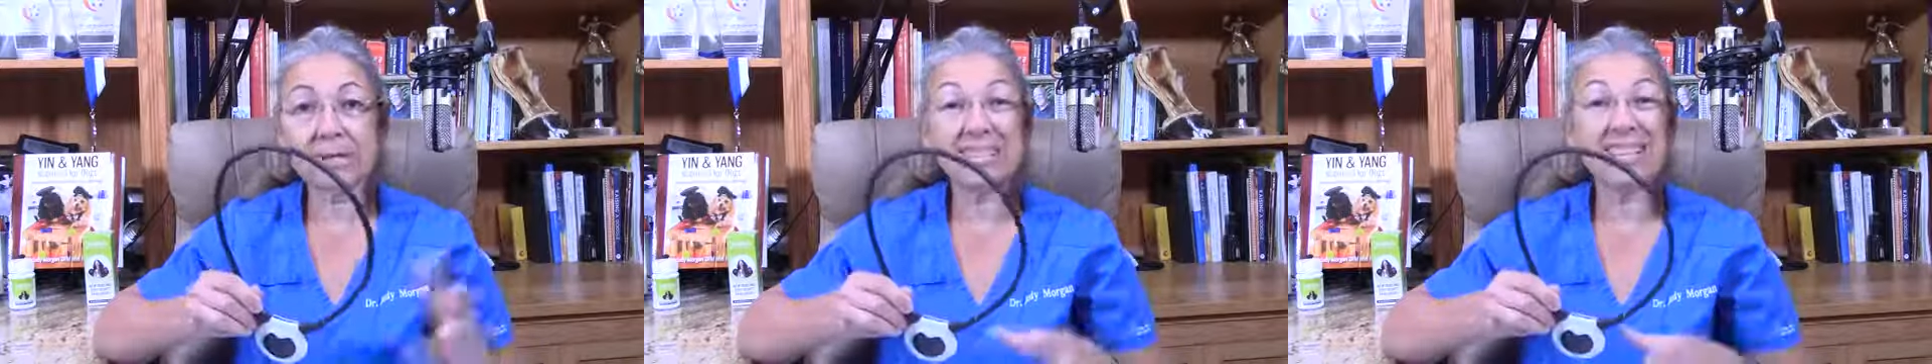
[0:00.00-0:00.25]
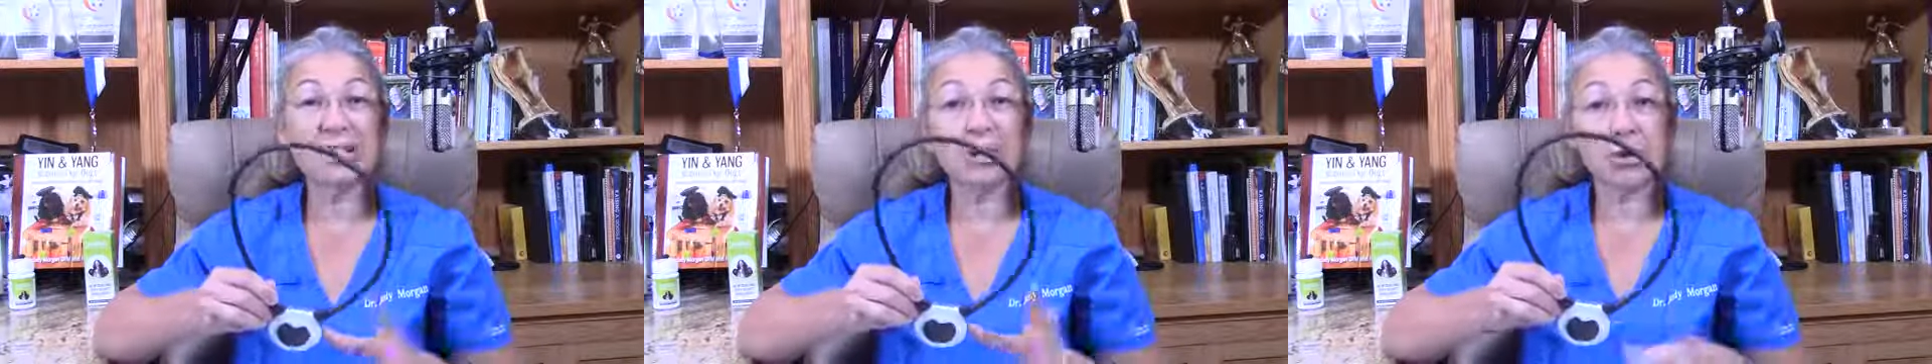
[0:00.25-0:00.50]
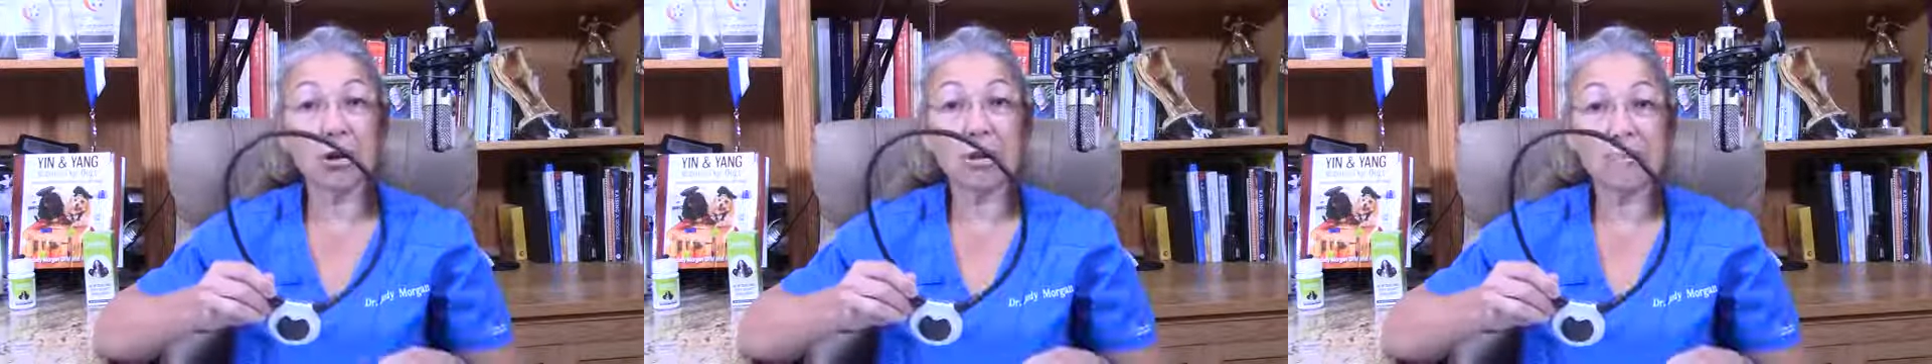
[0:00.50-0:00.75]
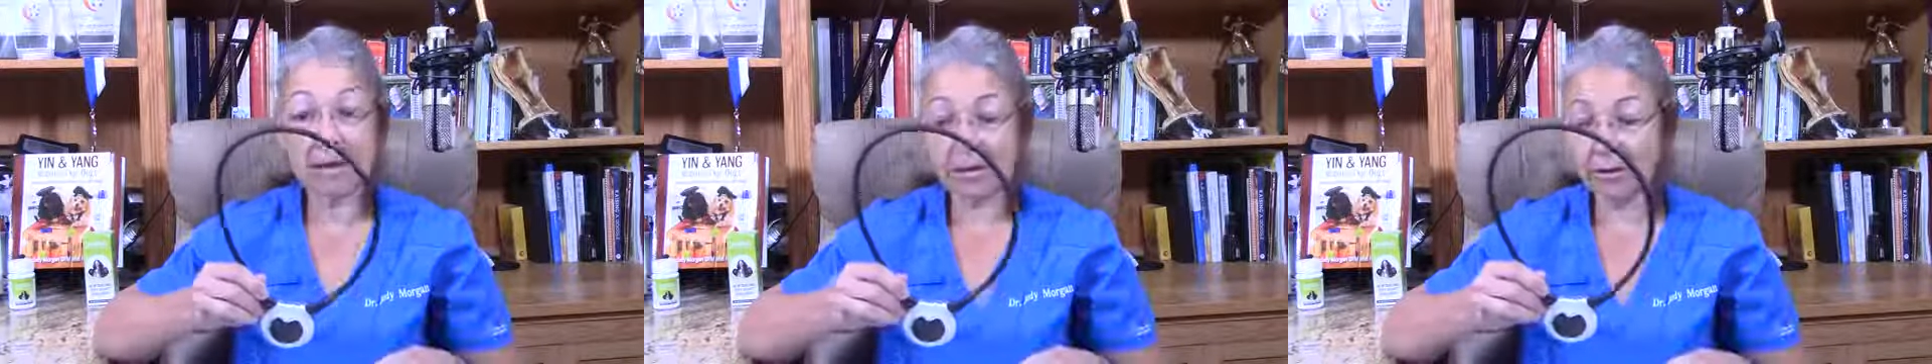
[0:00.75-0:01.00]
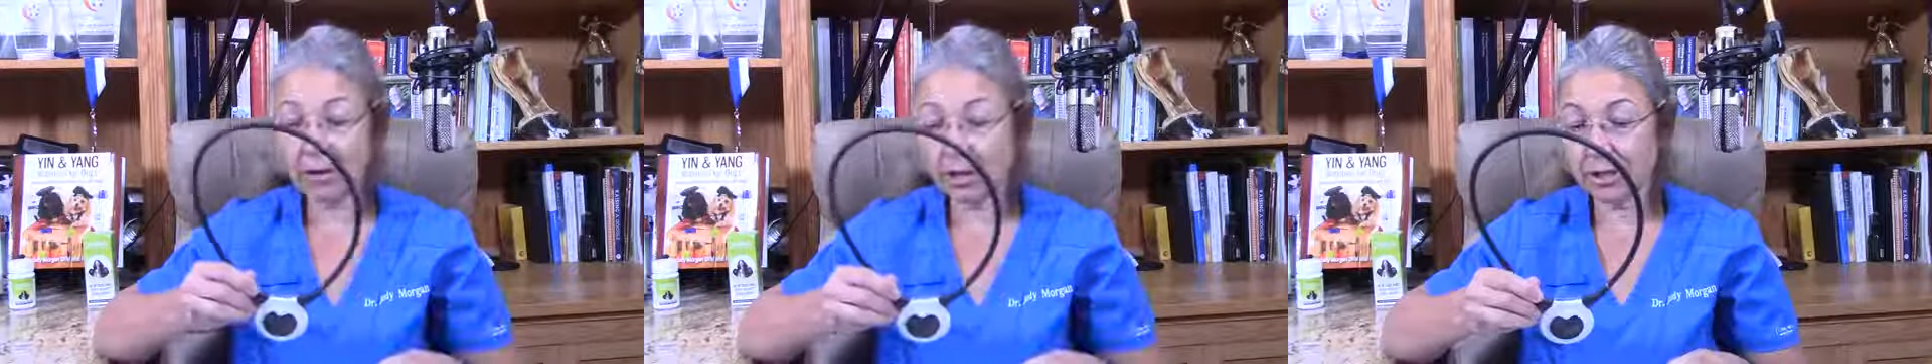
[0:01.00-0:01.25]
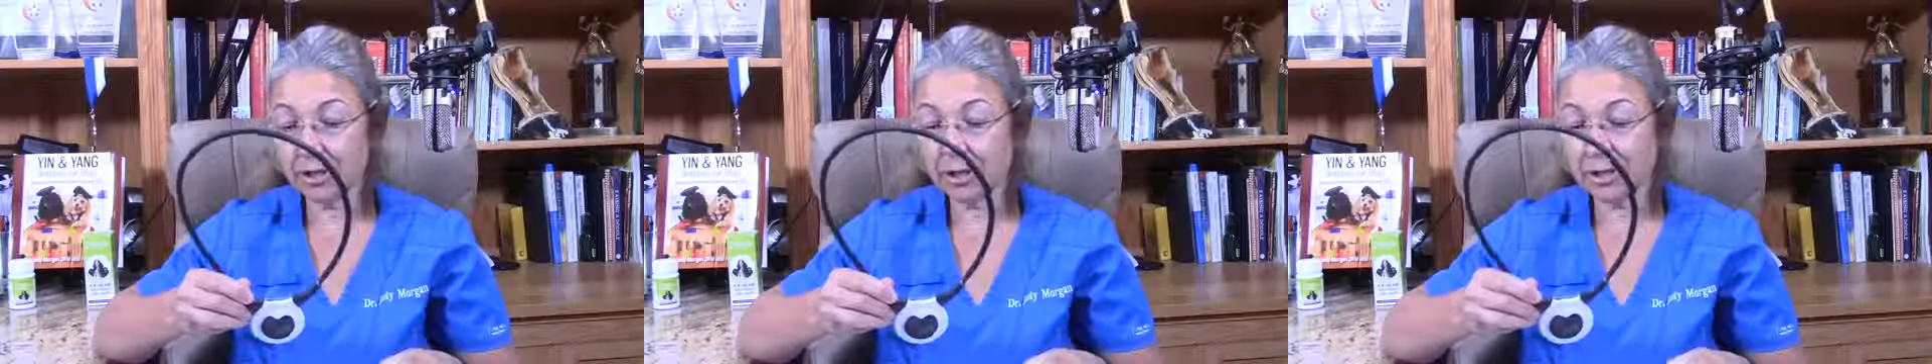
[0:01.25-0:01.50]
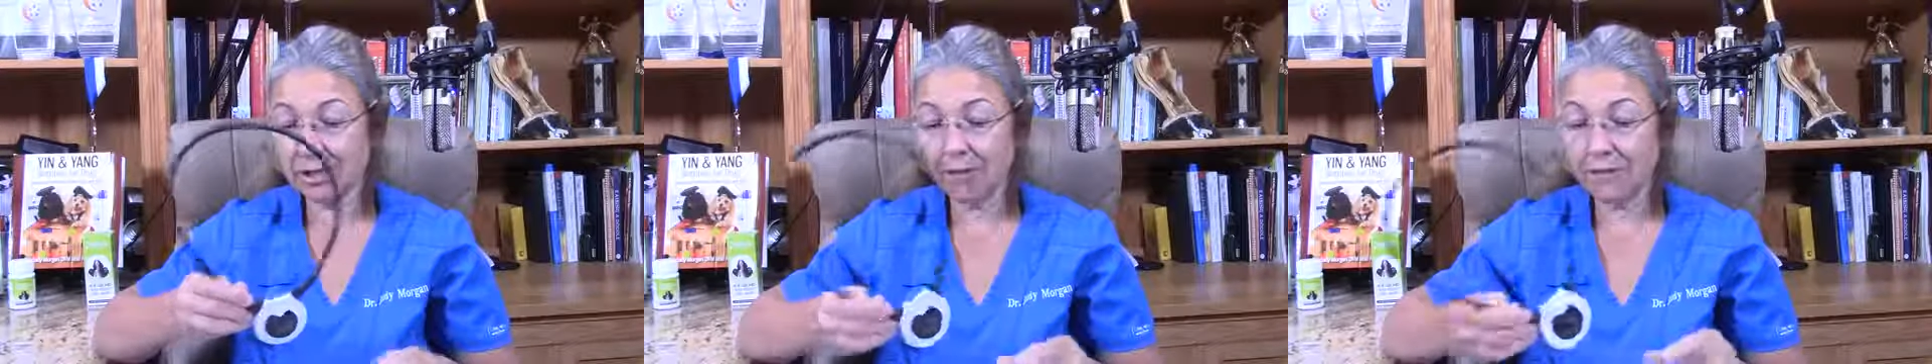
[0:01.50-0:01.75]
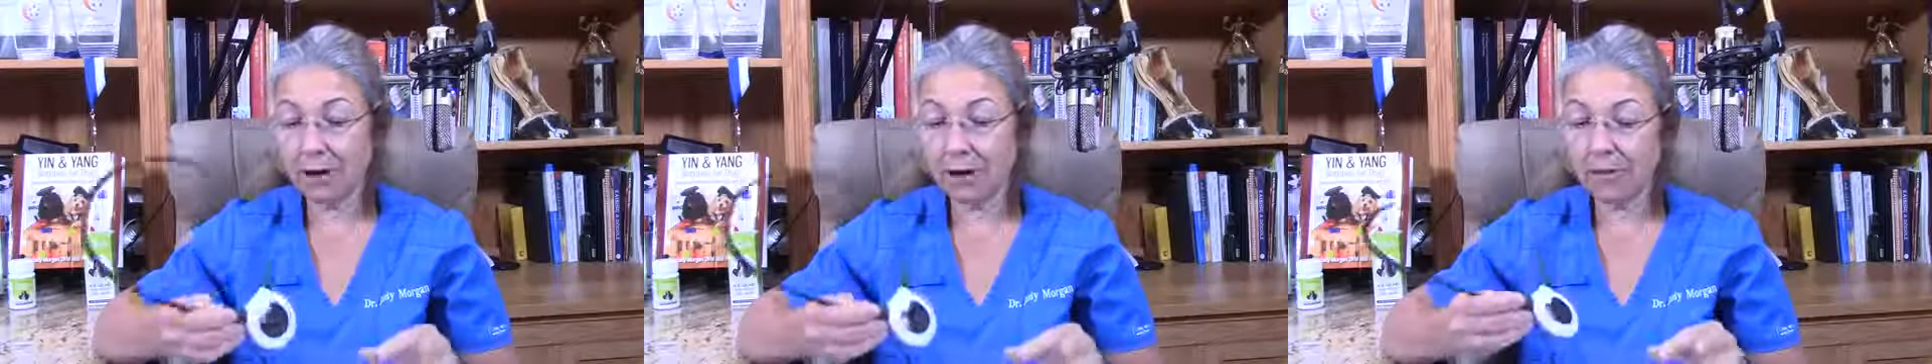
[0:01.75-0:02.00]
and then it just automatically shuts
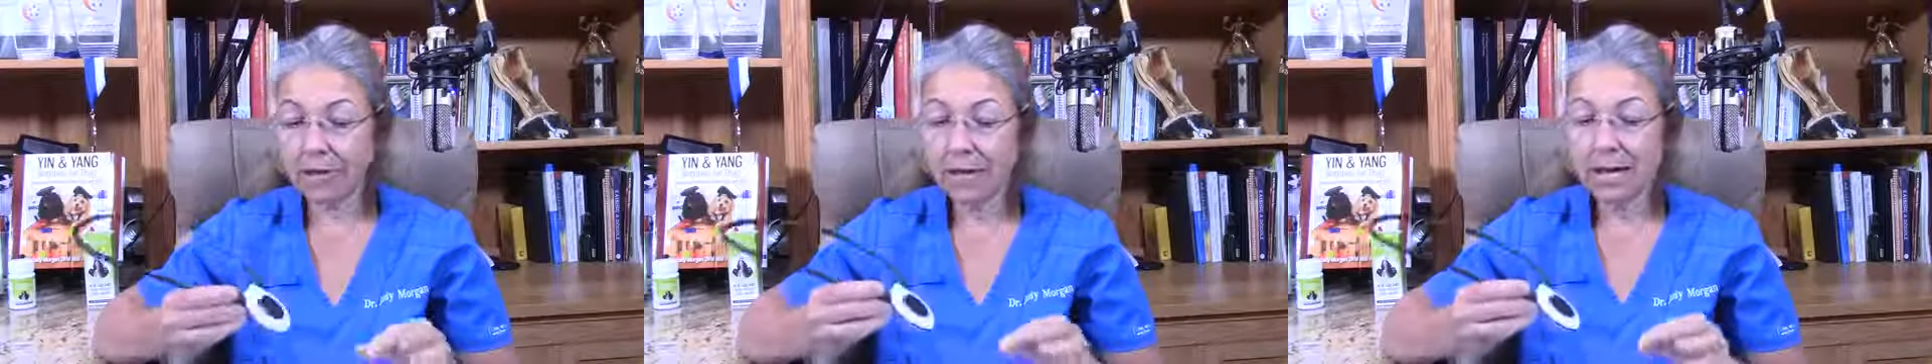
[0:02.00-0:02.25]
itself off.